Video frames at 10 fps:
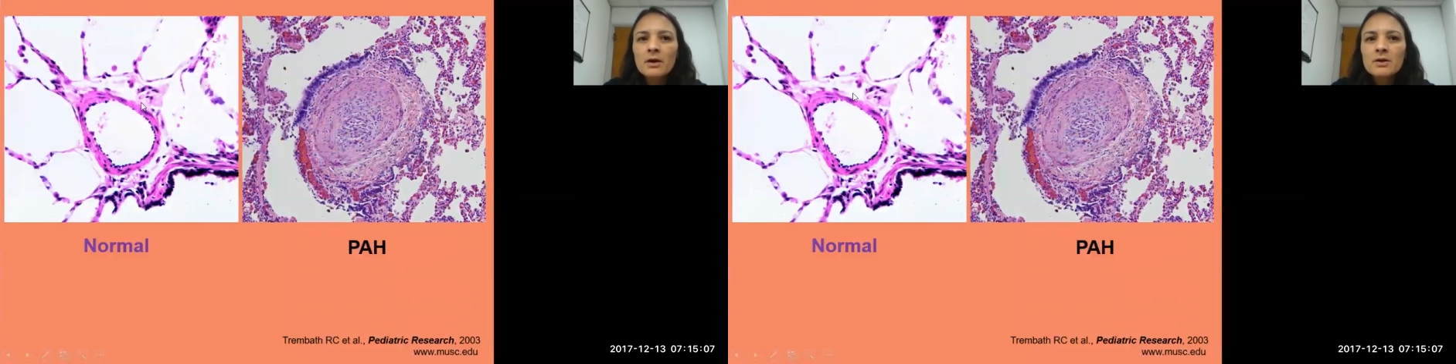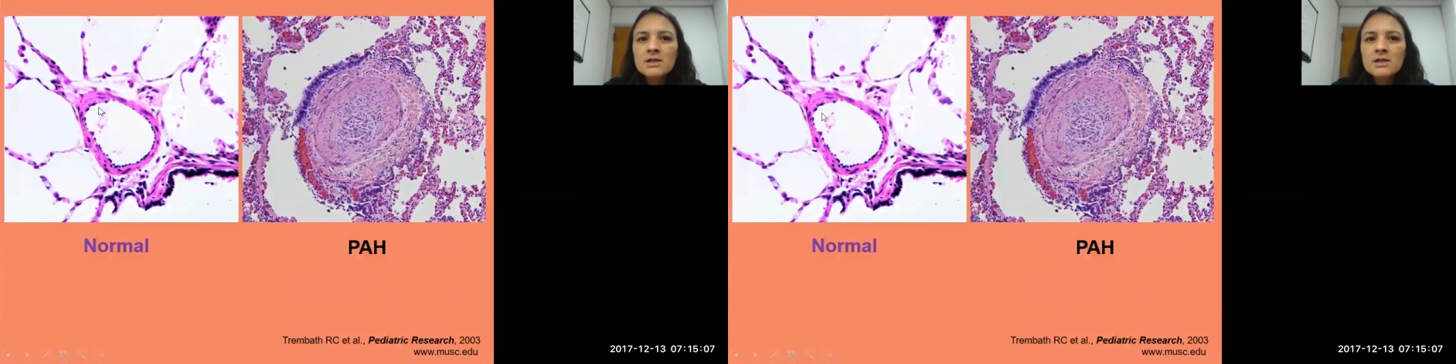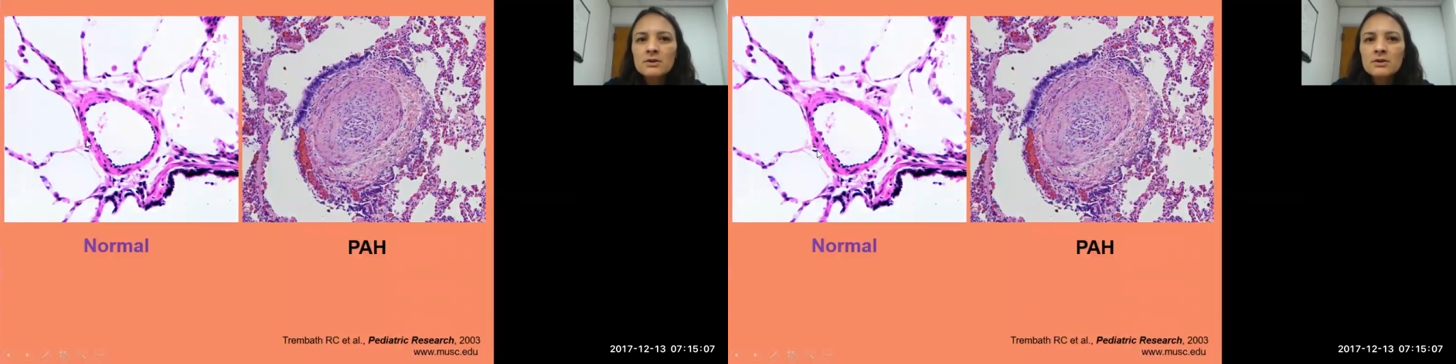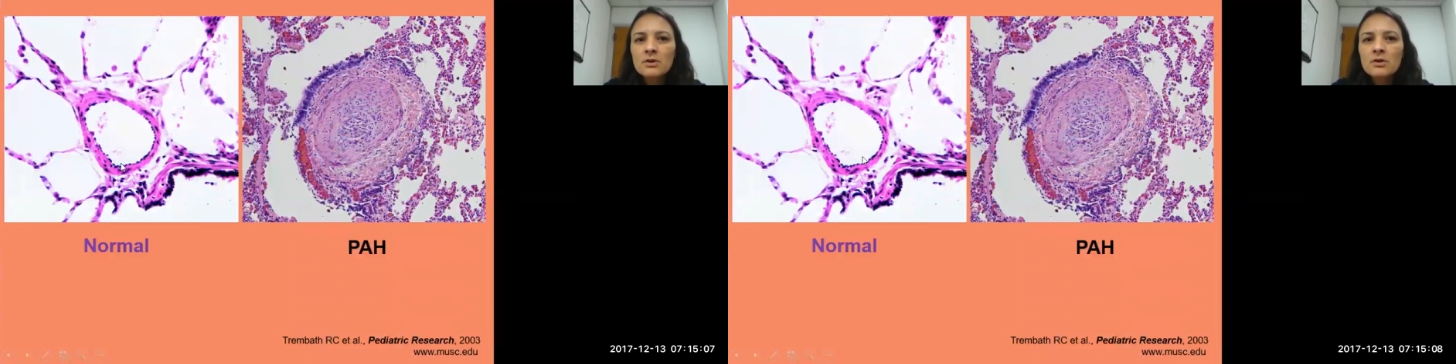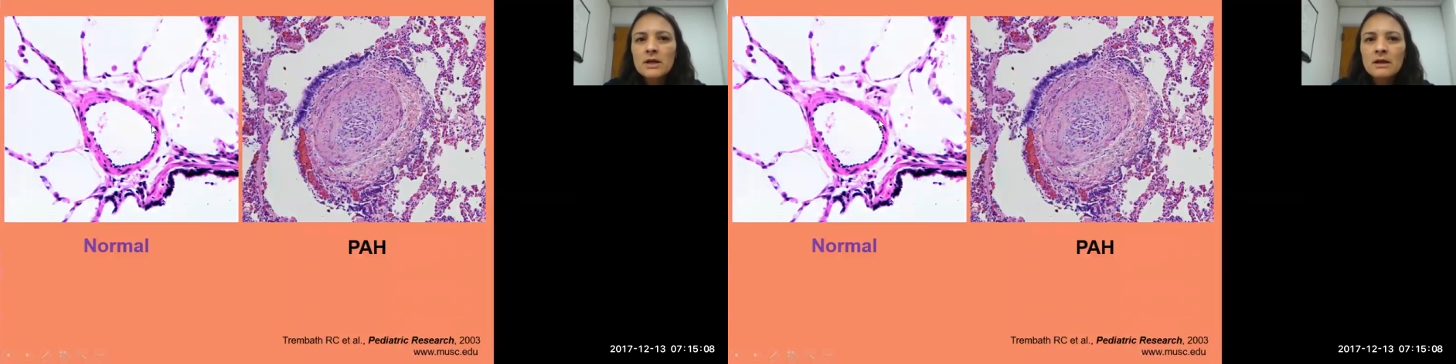
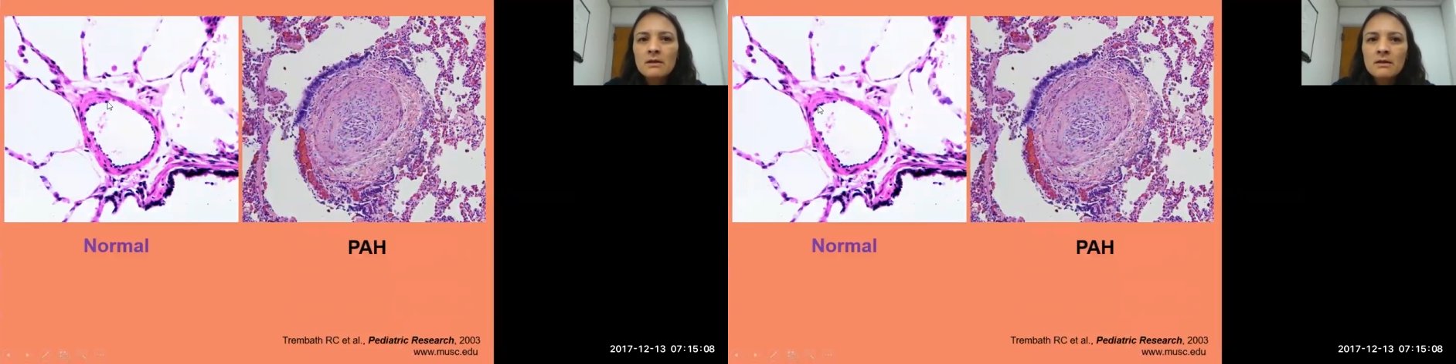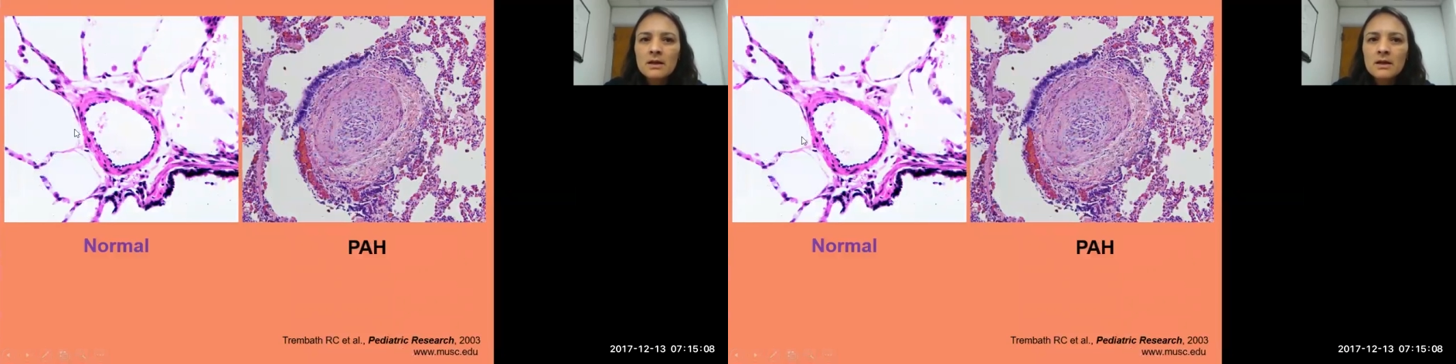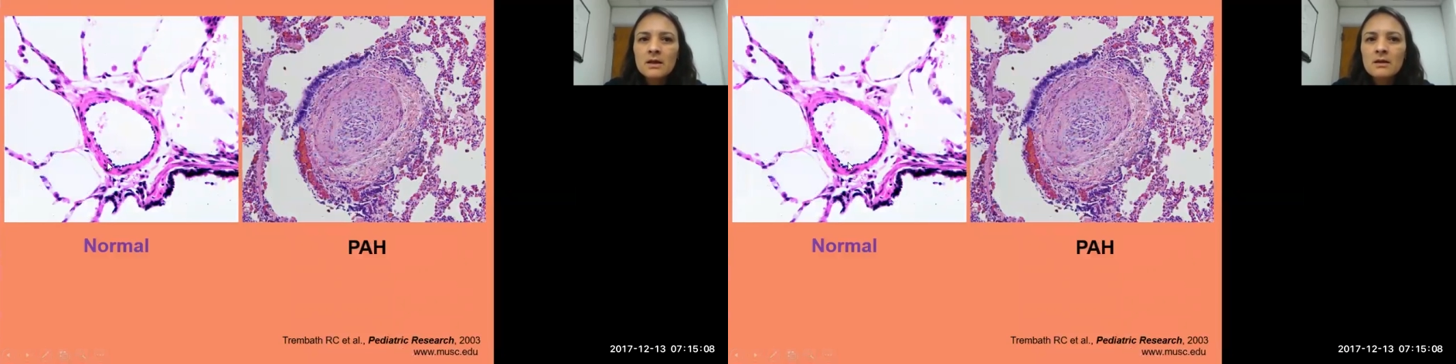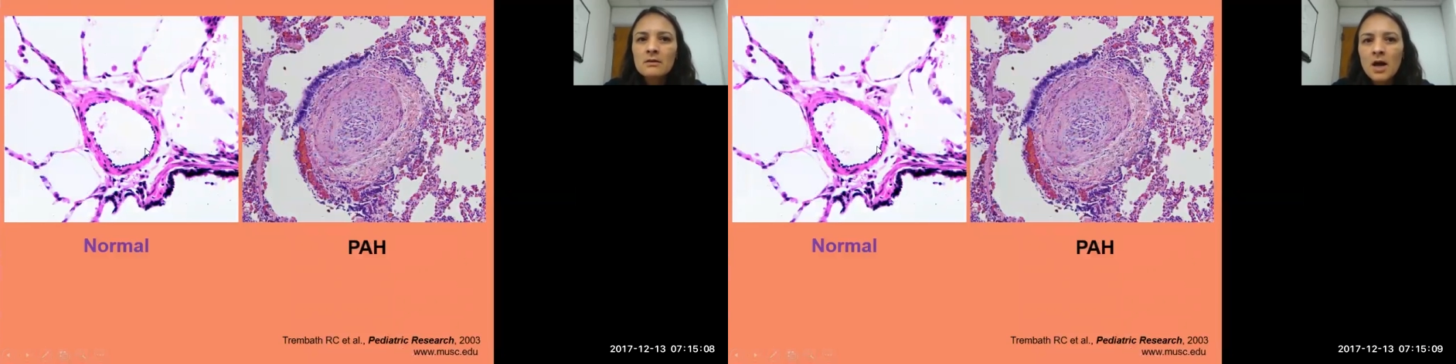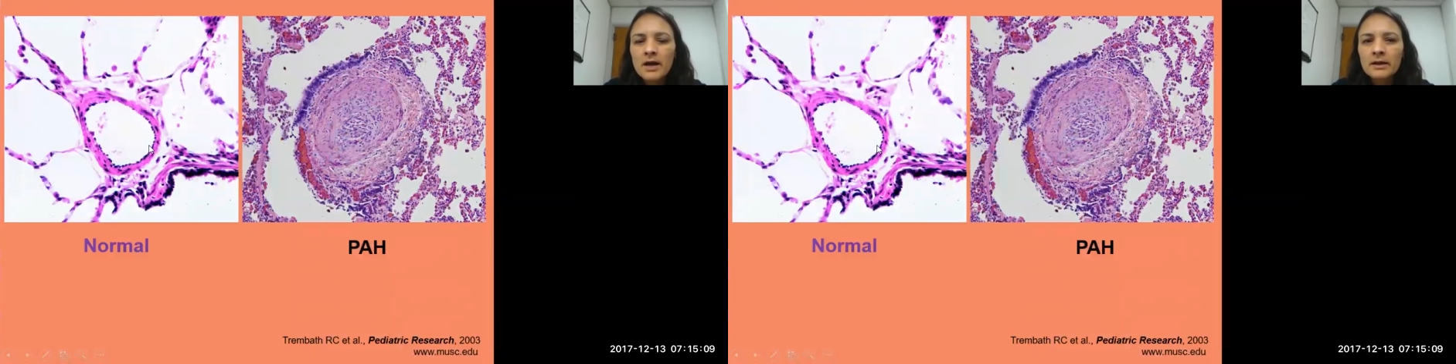arterial in the
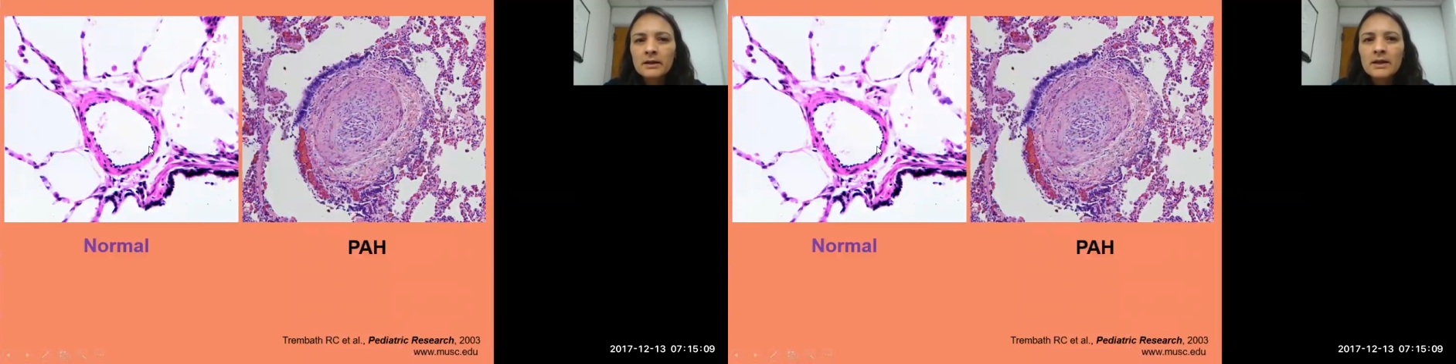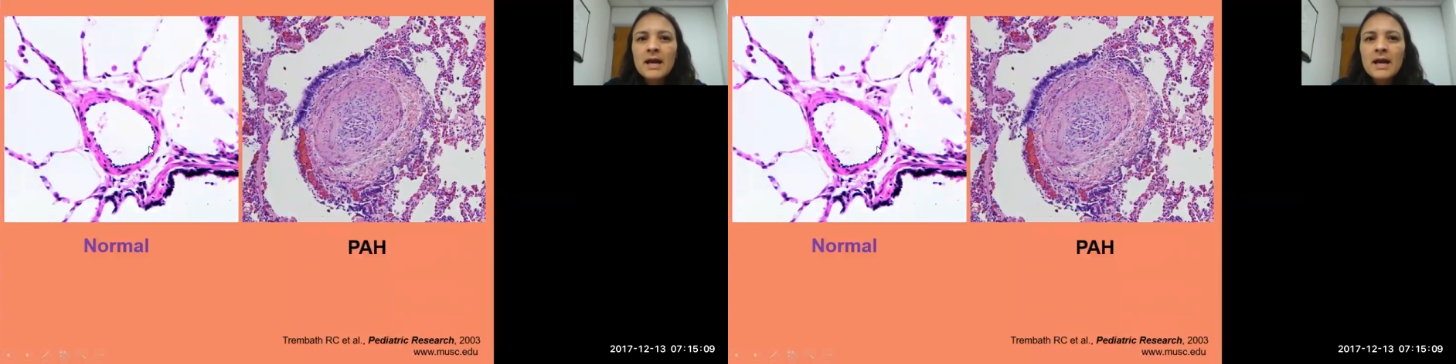lung,